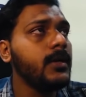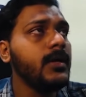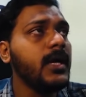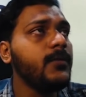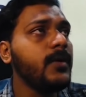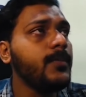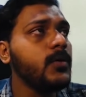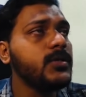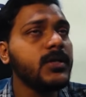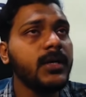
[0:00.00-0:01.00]
Gateway
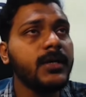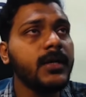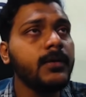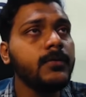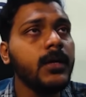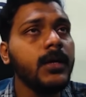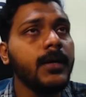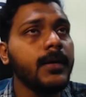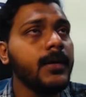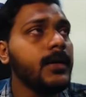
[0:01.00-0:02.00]
Pro is connected to the
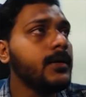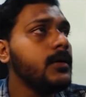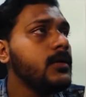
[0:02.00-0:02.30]
internet.